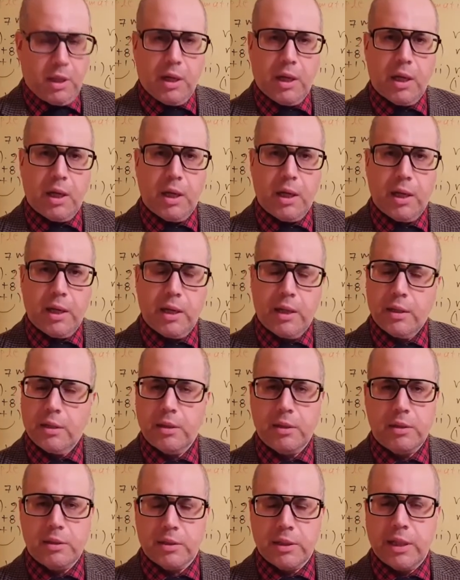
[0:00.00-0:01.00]

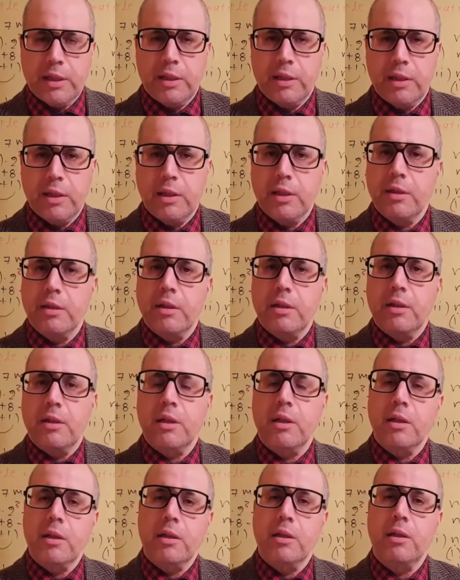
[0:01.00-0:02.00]
it's nothing other
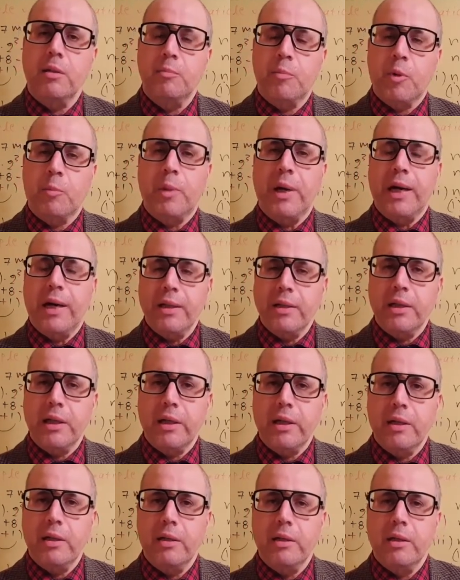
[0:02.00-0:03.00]
than
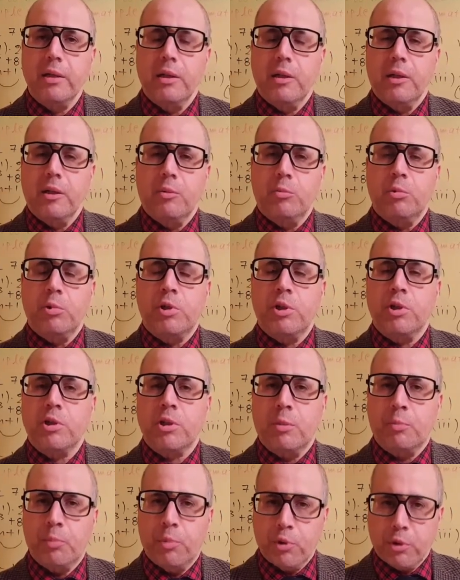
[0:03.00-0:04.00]
propaganda which is
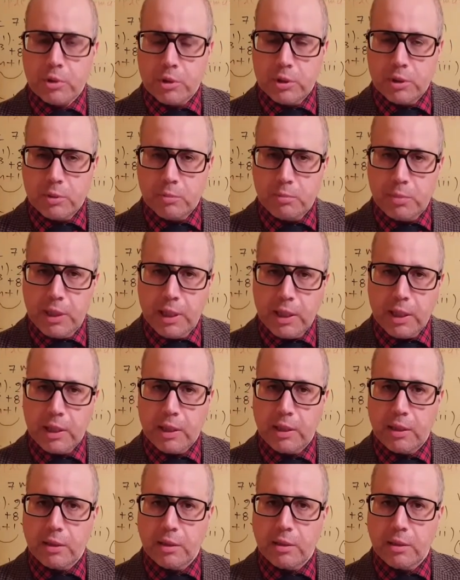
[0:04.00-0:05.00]
supported by
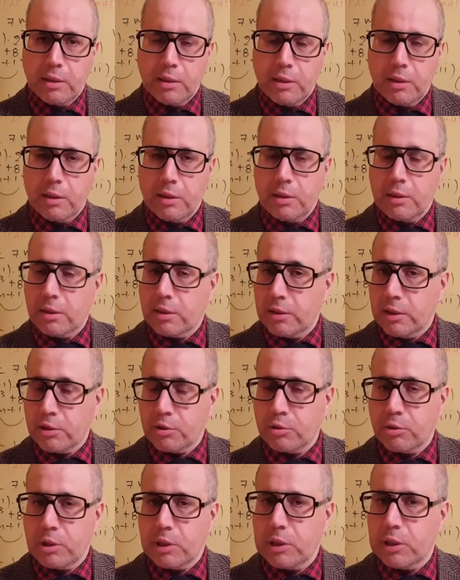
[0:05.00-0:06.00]
the
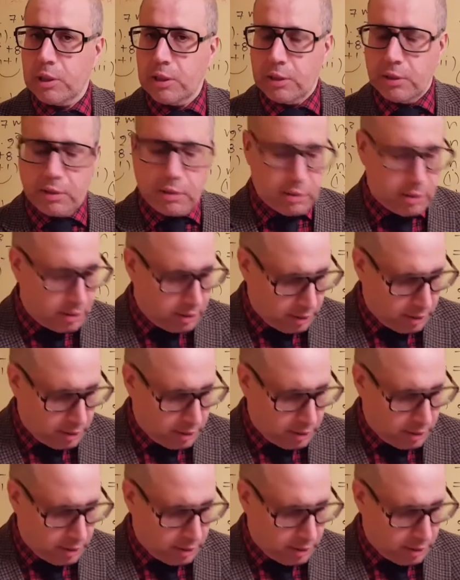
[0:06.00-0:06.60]
international elite.